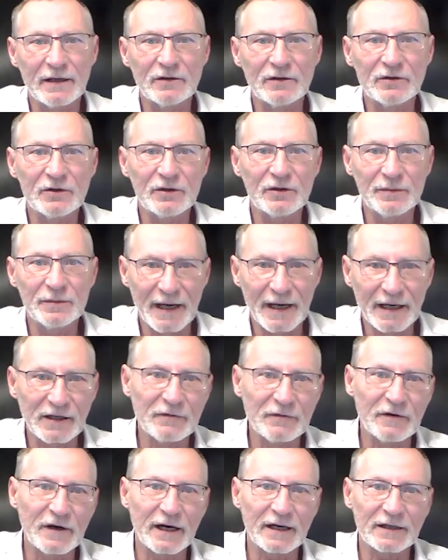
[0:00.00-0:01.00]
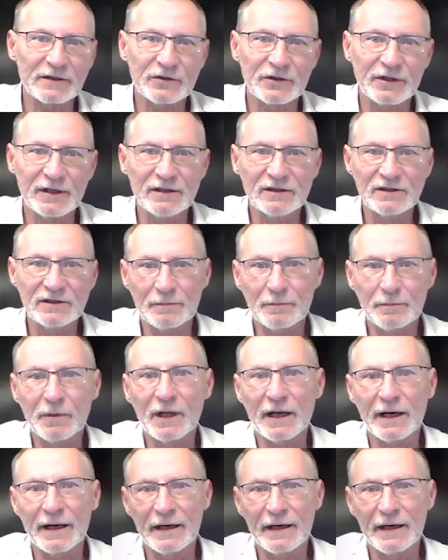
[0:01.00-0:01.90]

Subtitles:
into manufacturing, supply